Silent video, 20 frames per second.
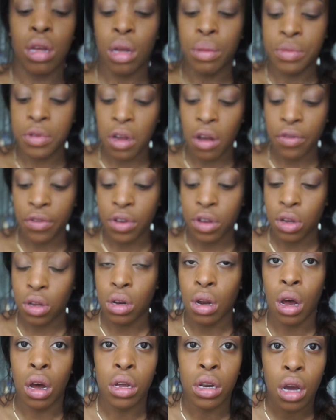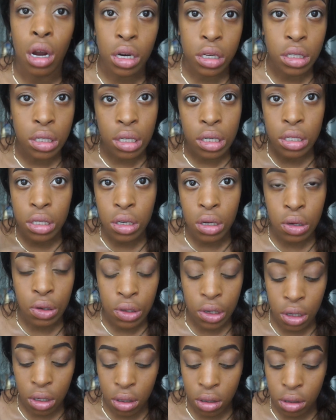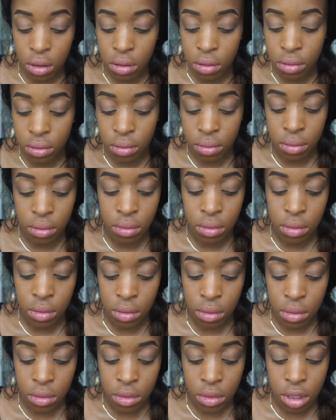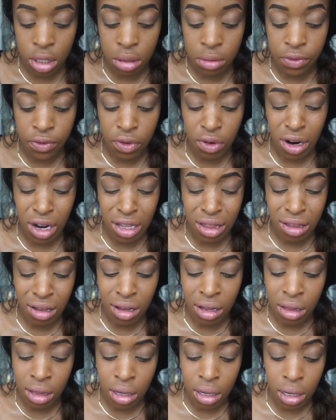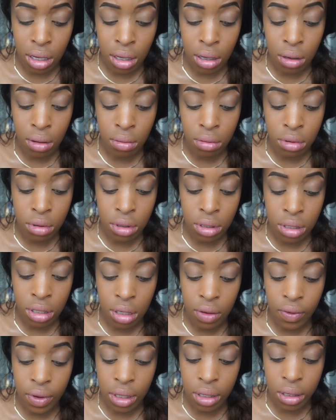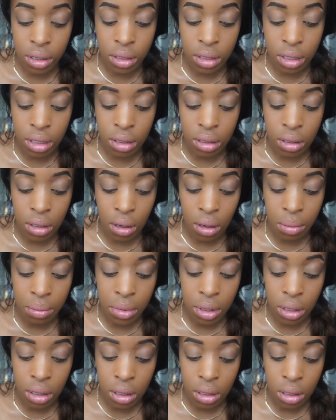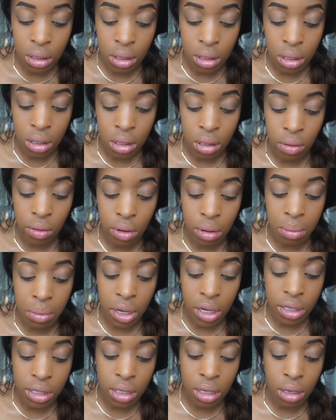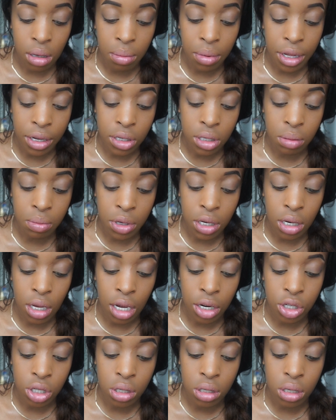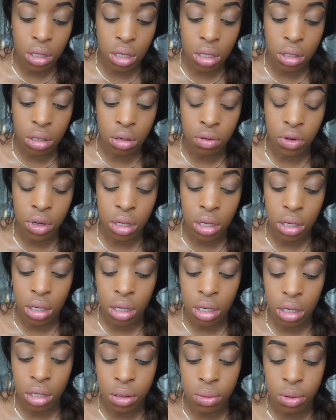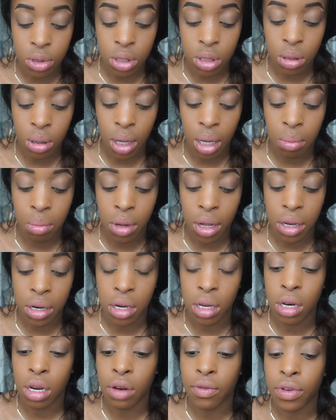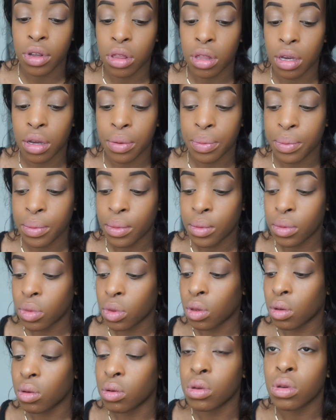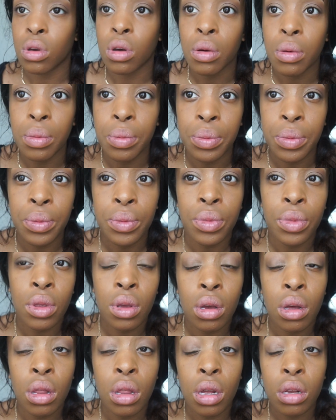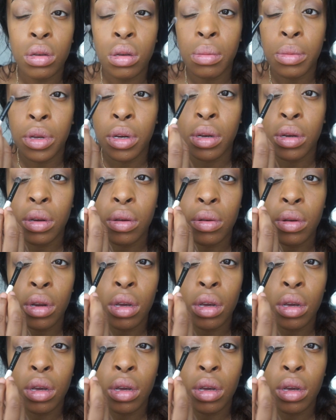comes off good on our skin tone, you know. Because before I thought like, will this even look decent on me with my skin complexion, but it actually does look really nice once you like blend it and everything. So that's what I'm gonna do